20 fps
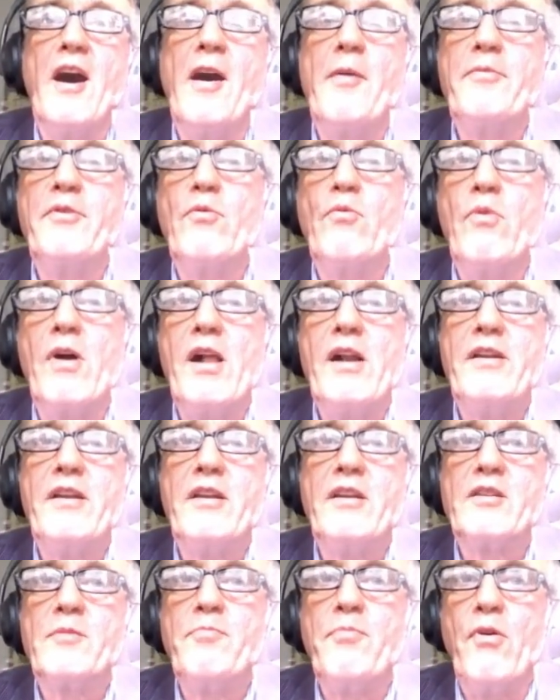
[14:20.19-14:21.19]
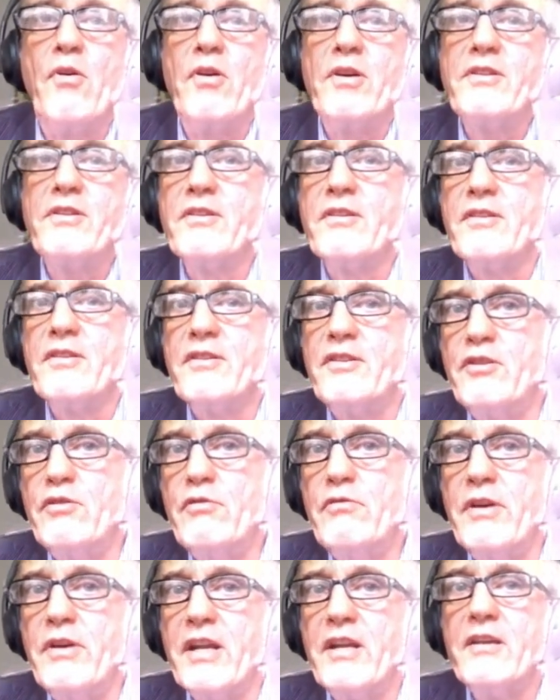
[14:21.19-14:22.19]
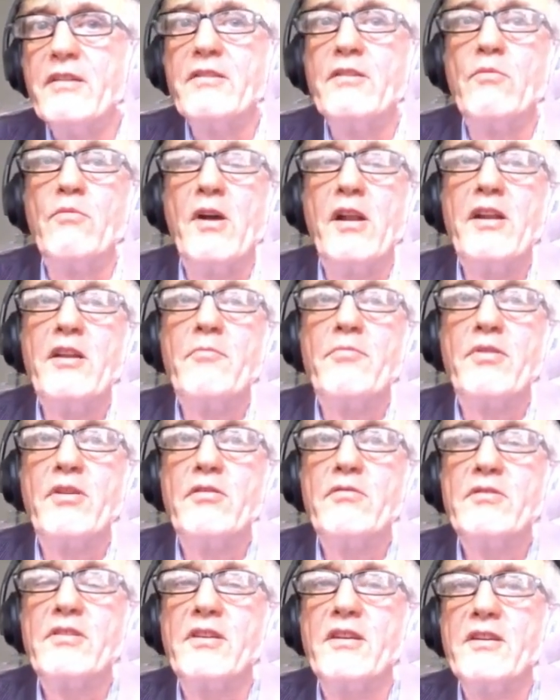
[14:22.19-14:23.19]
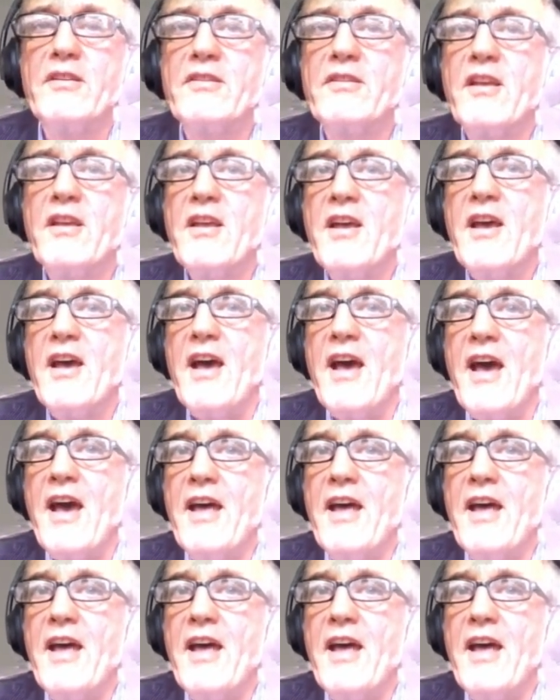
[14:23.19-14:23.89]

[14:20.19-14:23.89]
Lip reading: the welding spot during the welding process.